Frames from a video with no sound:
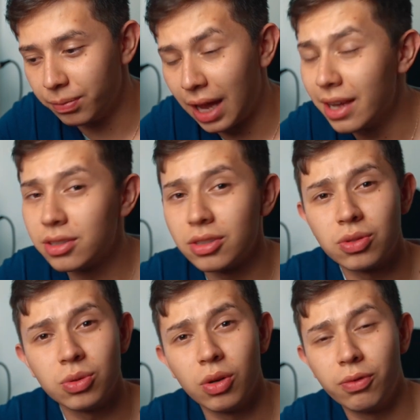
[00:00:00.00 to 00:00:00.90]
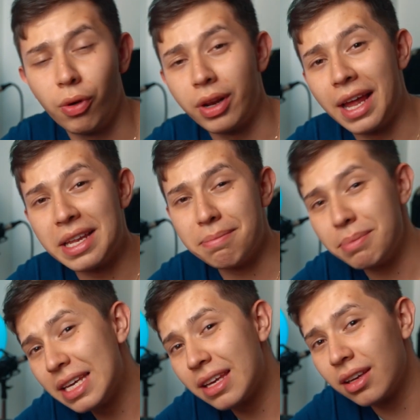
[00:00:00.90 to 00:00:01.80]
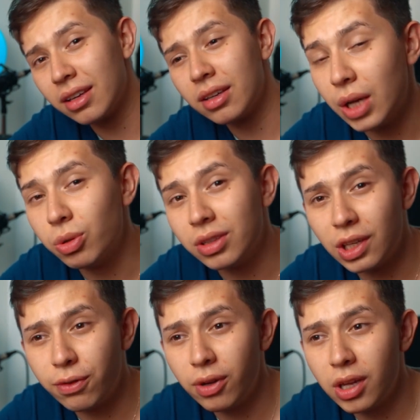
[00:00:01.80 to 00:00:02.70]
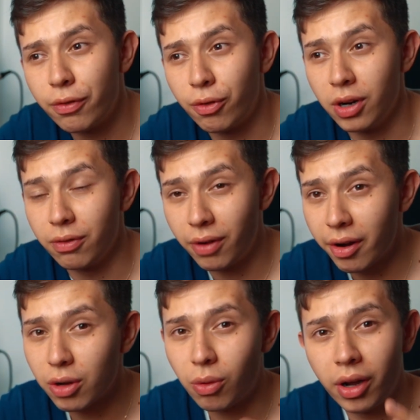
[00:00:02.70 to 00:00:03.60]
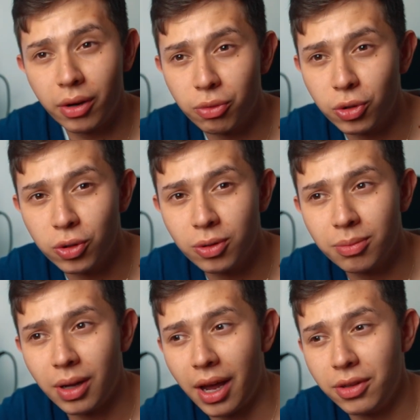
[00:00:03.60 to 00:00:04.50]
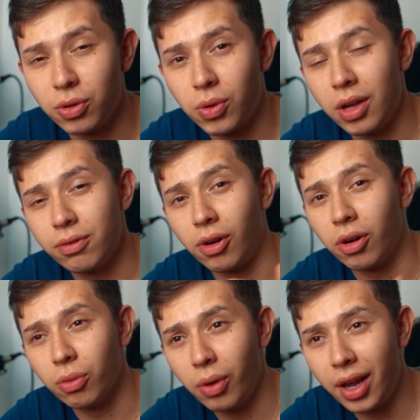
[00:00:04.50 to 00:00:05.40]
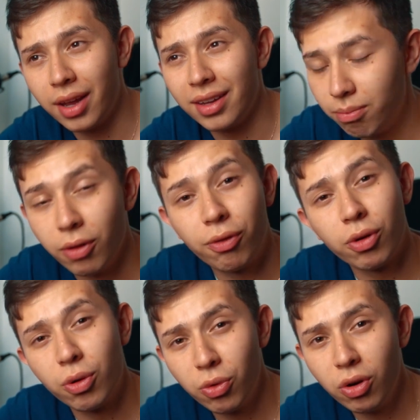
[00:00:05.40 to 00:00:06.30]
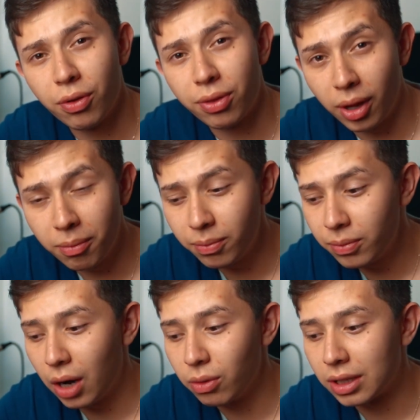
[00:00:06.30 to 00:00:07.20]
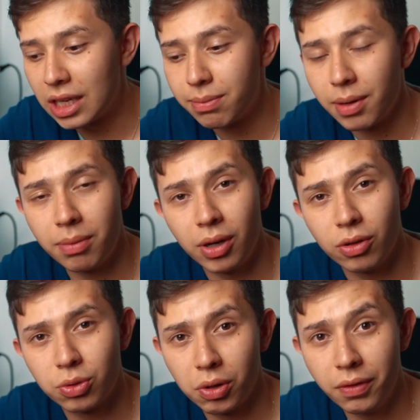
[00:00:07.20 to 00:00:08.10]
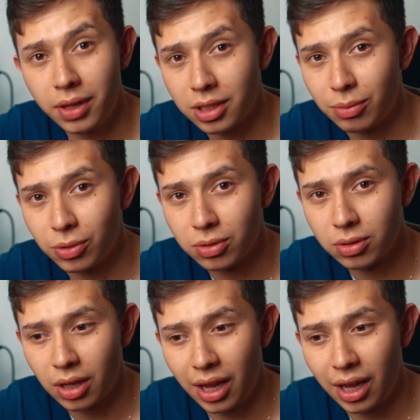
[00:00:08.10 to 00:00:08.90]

That is just to avoid any peaking. It would differ if you're in a very quiet room and you're quite far away, but for a rule of thumb, I would keep it below 12 decibels.